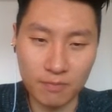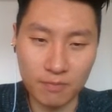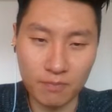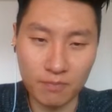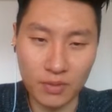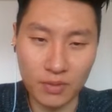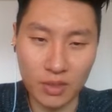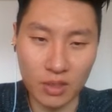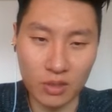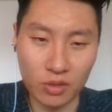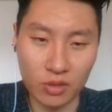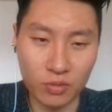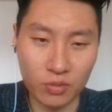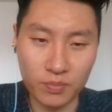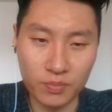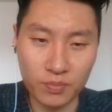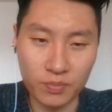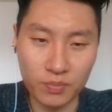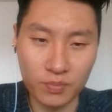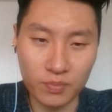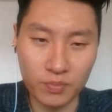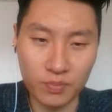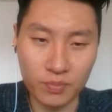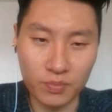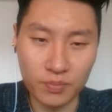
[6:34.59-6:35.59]
There you go.
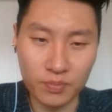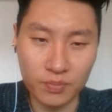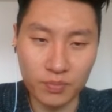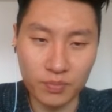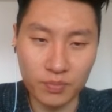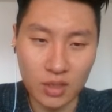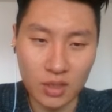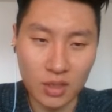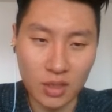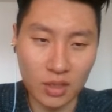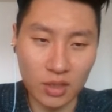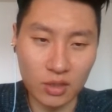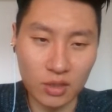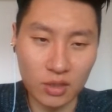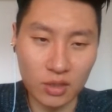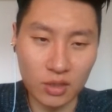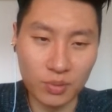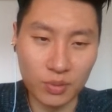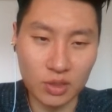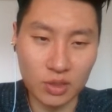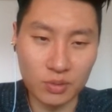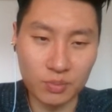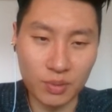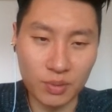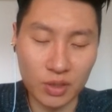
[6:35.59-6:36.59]
And you put
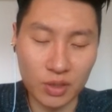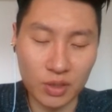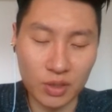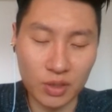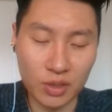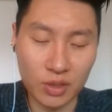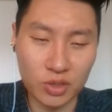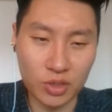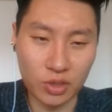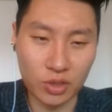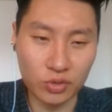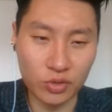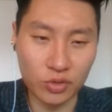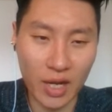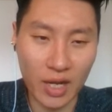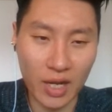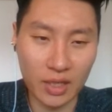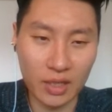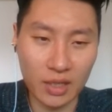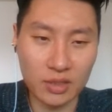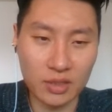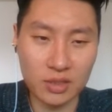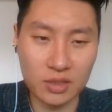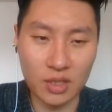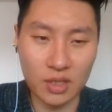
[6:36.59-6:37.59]
this picture. You
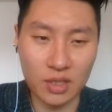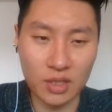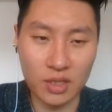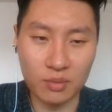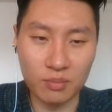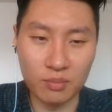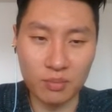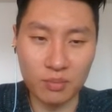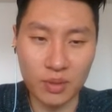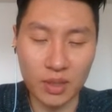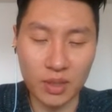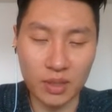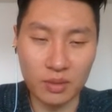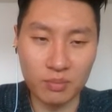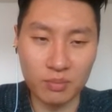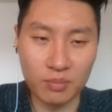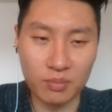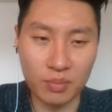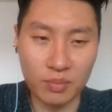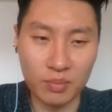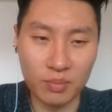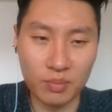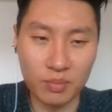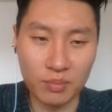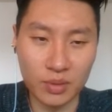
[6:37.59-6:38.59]
drag it and
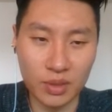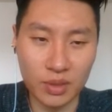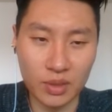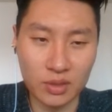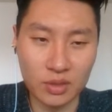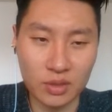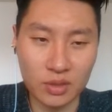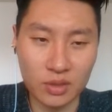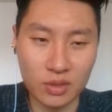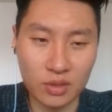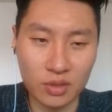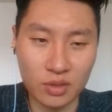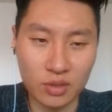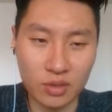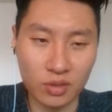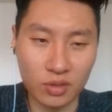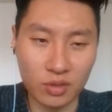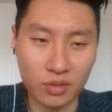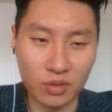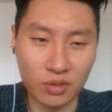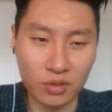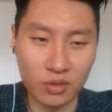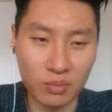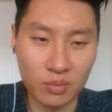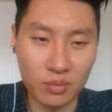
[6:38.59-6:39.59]
put it on the
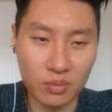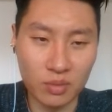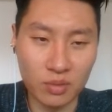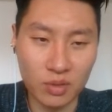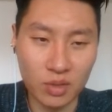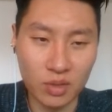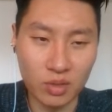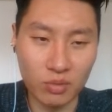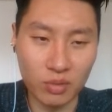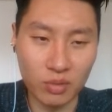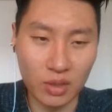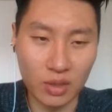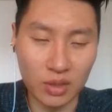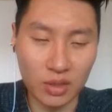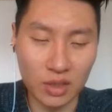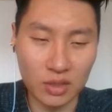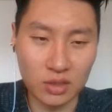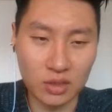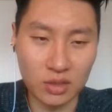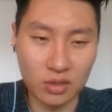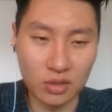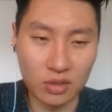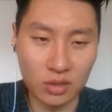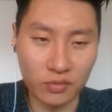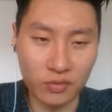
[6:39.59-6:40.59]
frame. Well,
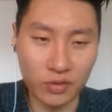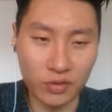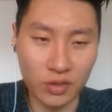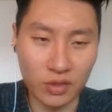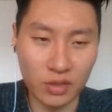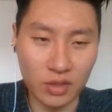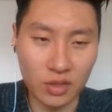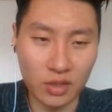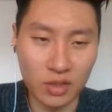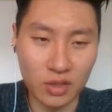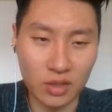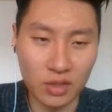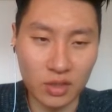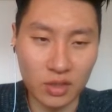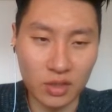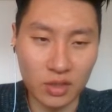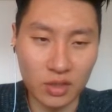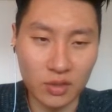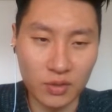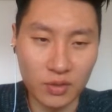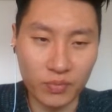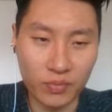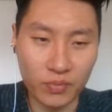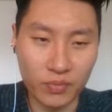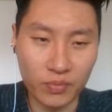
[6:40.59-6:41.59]
that's not a very
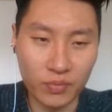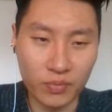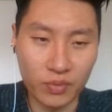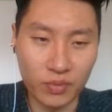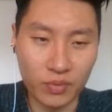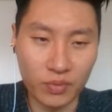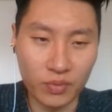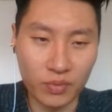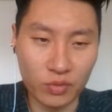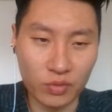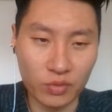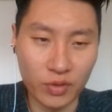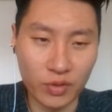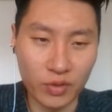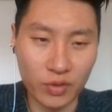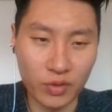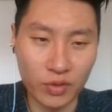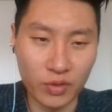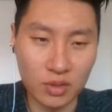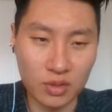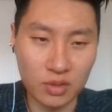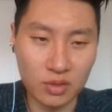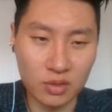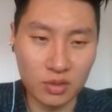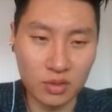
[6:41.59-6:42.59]
good frame,
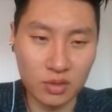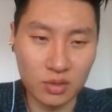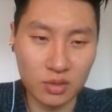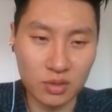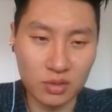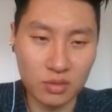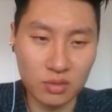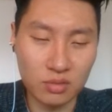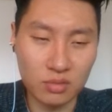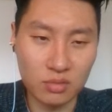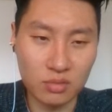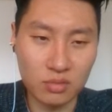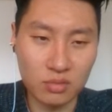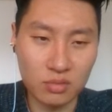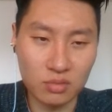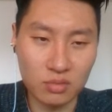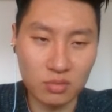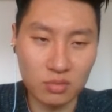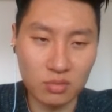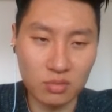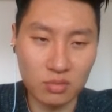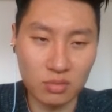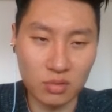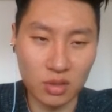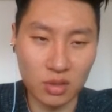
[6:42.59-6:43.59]
but
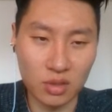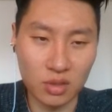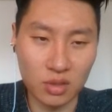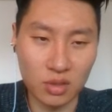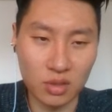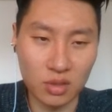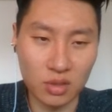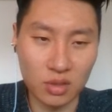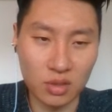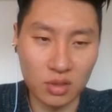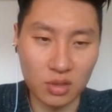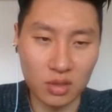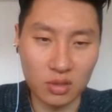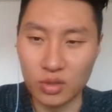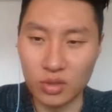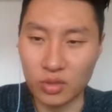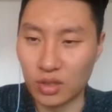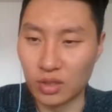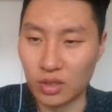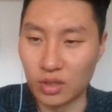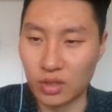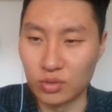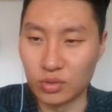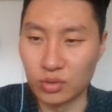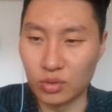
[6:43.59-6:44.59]
yeah, you can
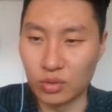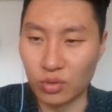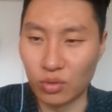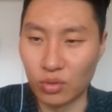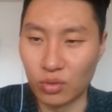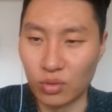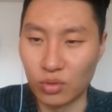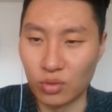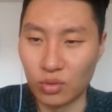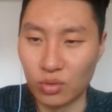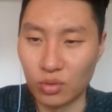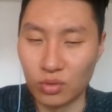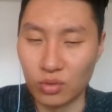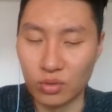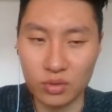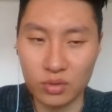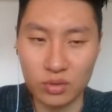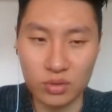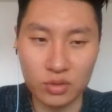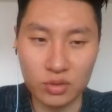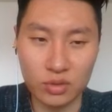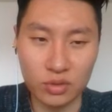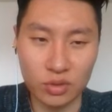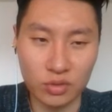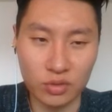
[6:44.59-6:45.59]
use
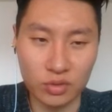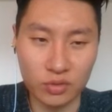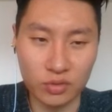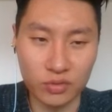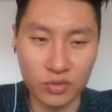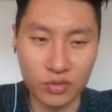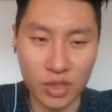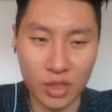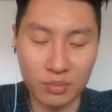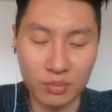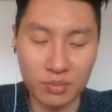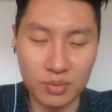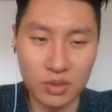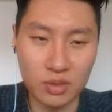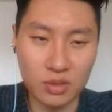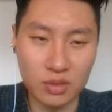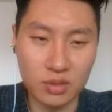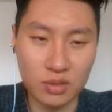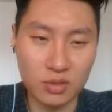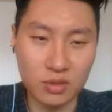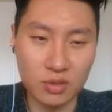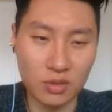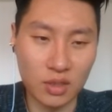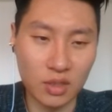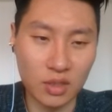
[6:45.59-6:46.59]
all sorts of shapes,
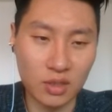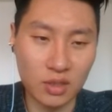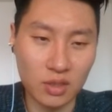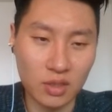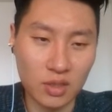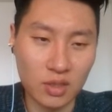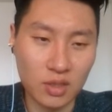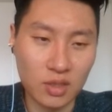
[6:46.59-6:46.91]
right?